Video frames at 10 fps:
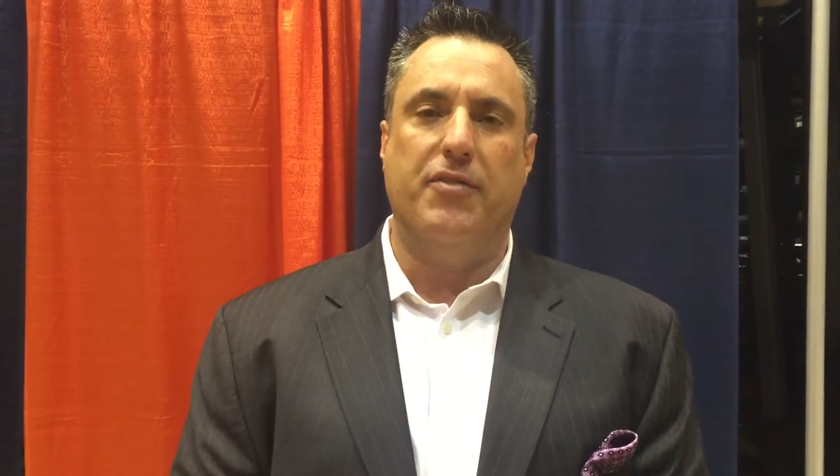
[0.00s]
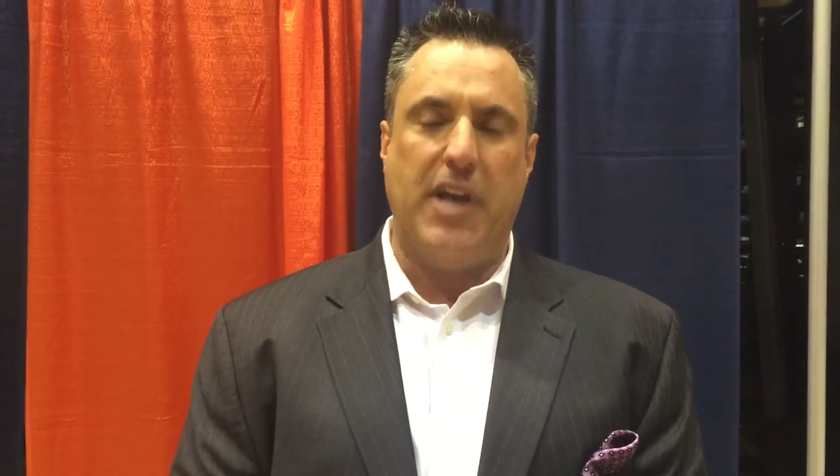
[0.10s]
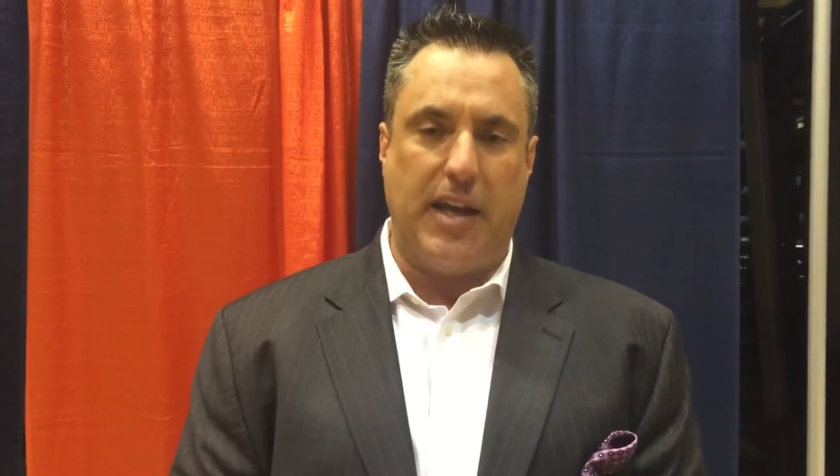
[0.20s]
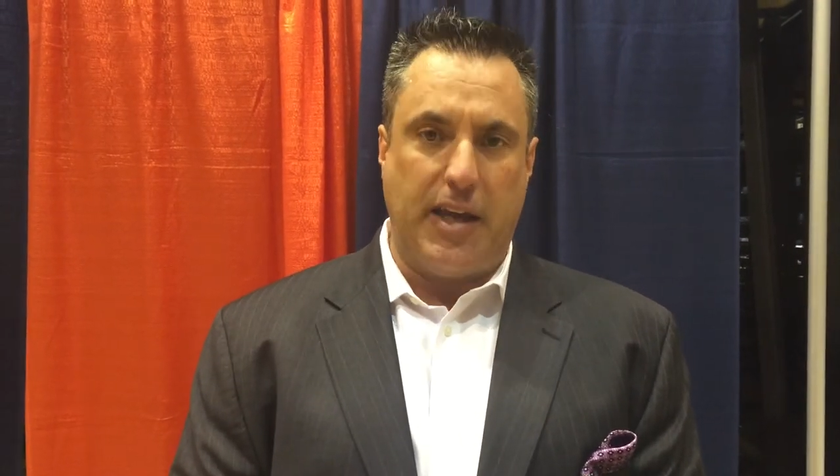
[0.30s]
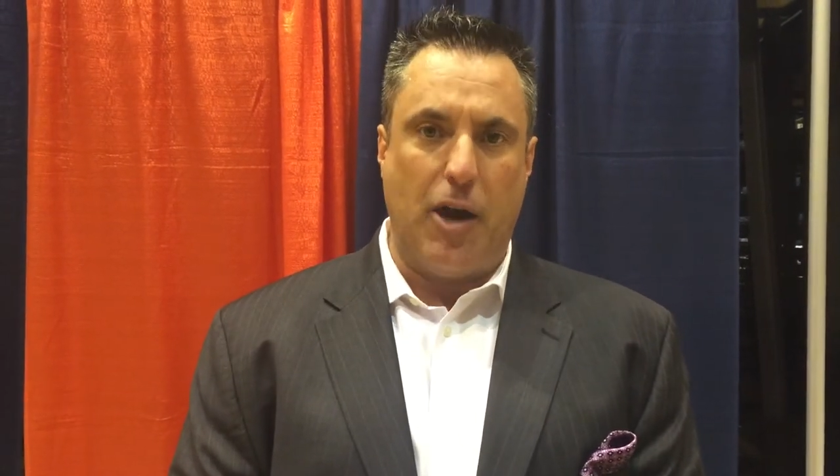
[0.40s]

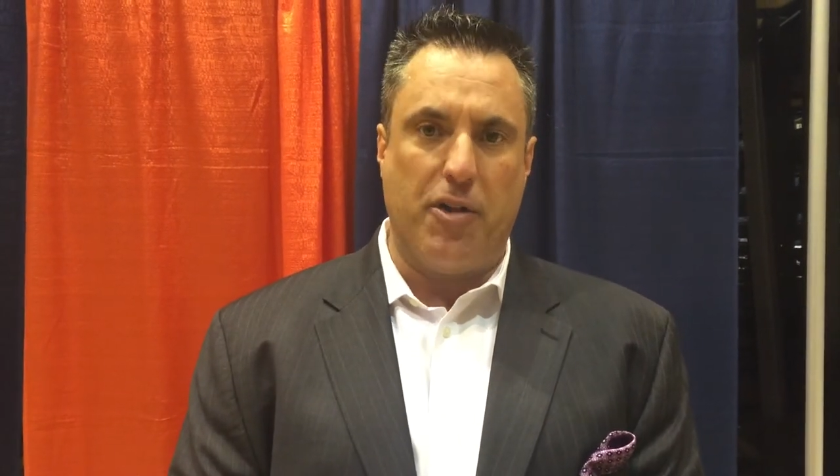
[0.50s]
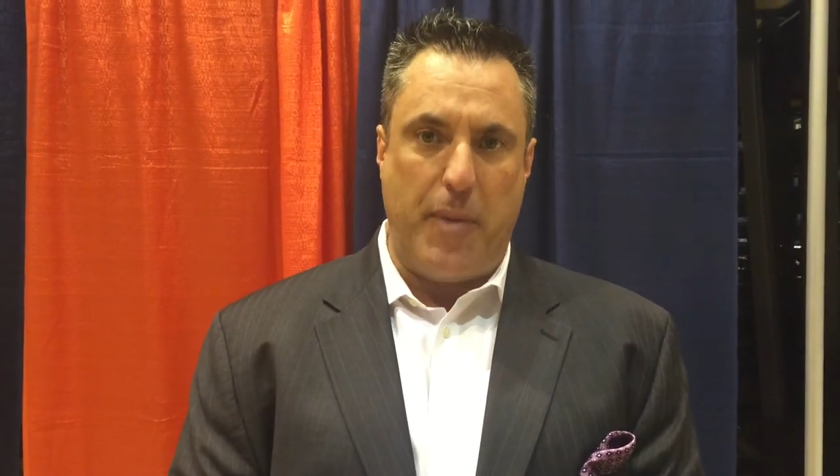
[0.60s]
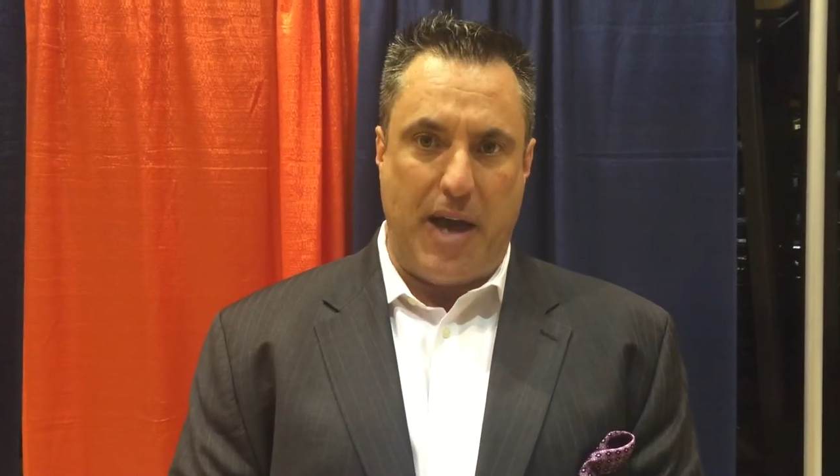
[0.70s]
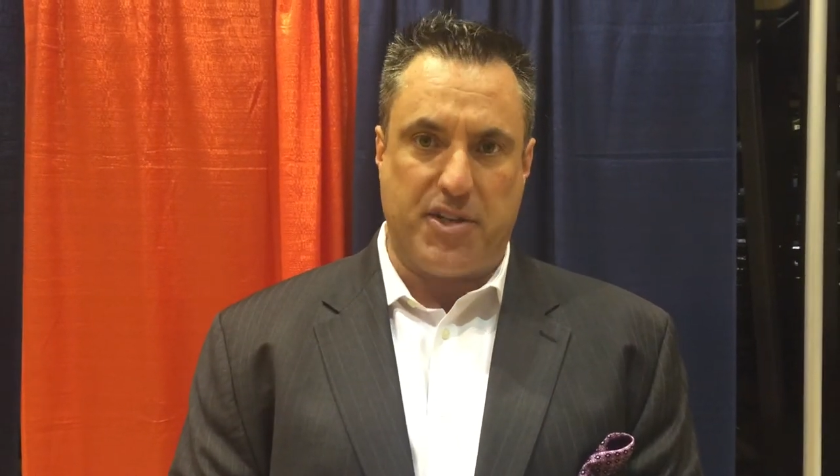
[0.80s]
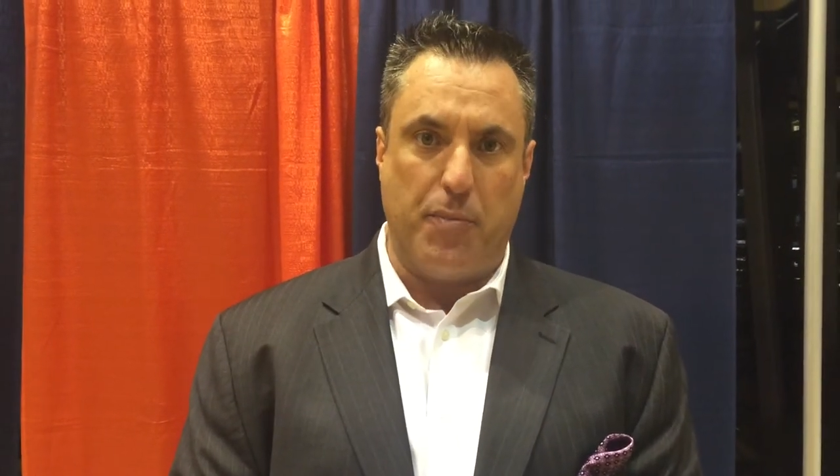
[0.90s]
taking care of the
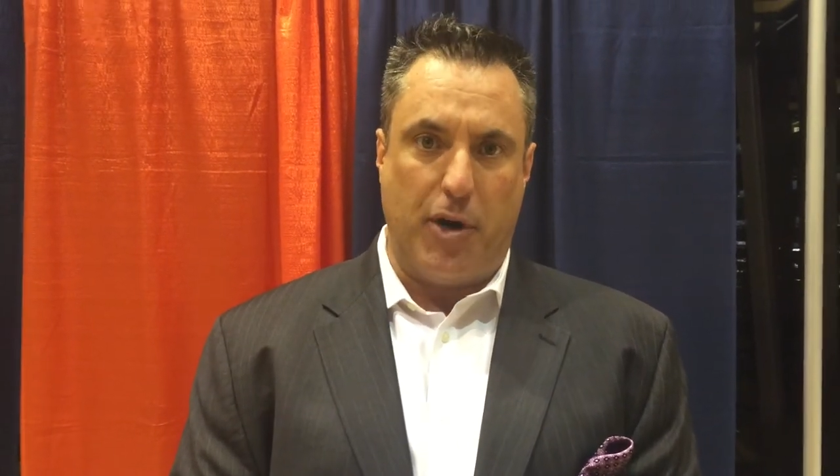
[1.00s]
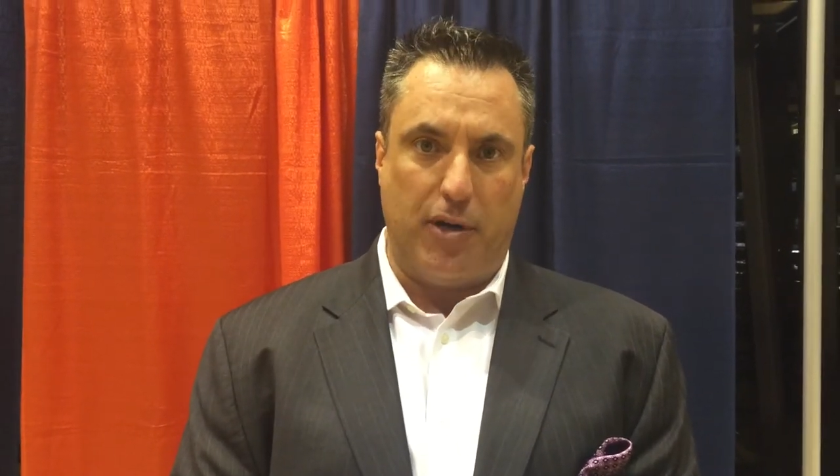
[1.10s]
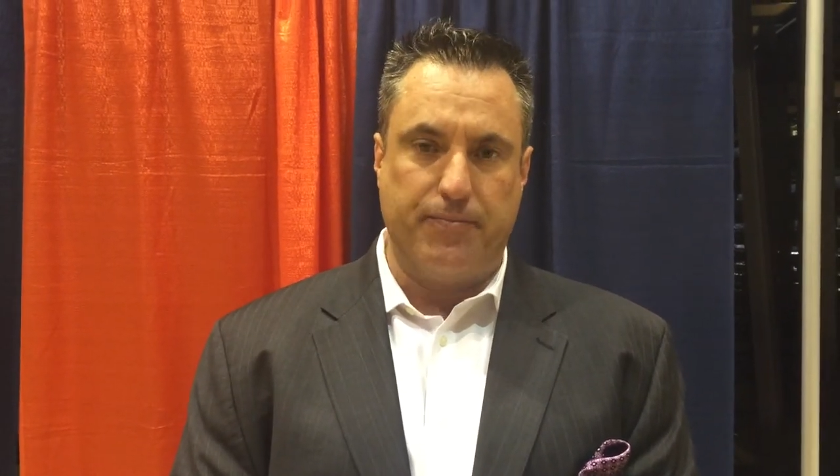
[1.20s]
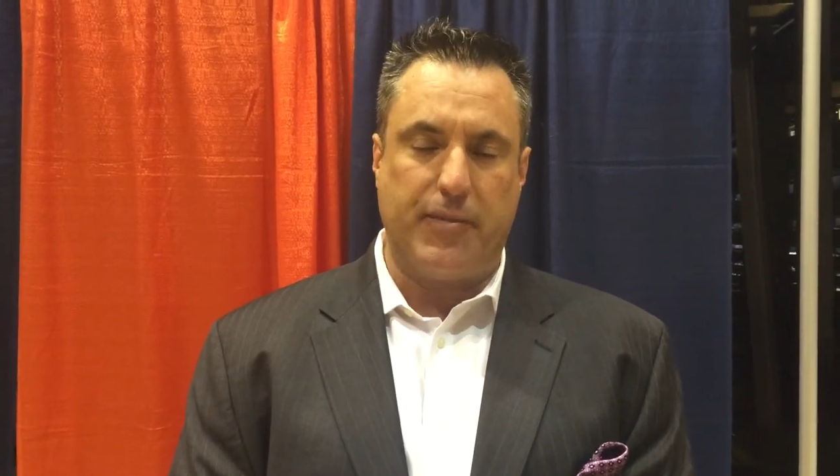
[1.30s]
basketball.